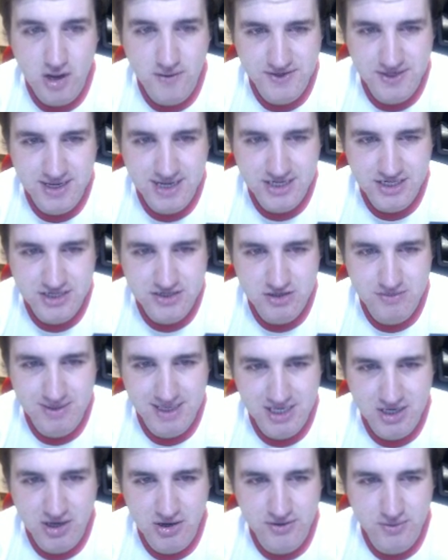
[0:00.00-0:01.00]
of donations. Oh my
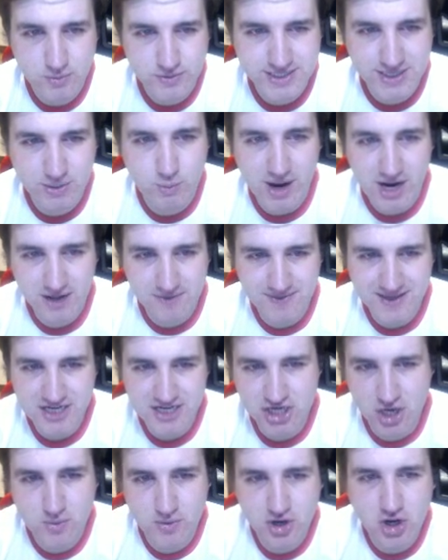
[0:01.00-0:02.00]
god. See, why aren't these
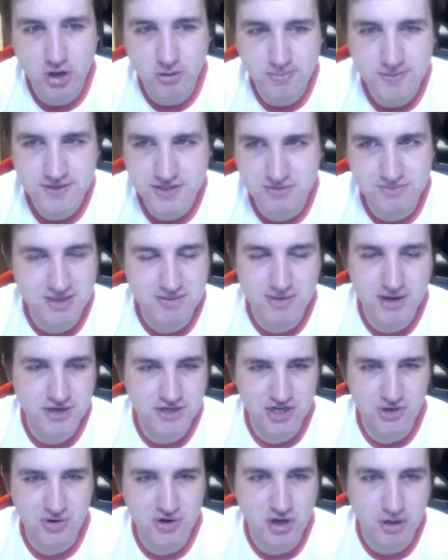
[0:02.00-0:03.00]
showing up? Some of them aren't
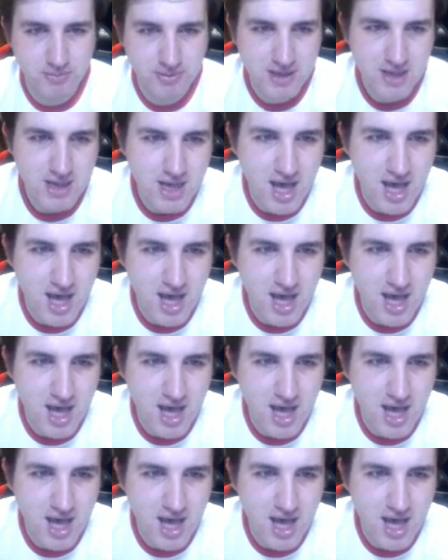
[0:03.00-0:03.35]
showing up.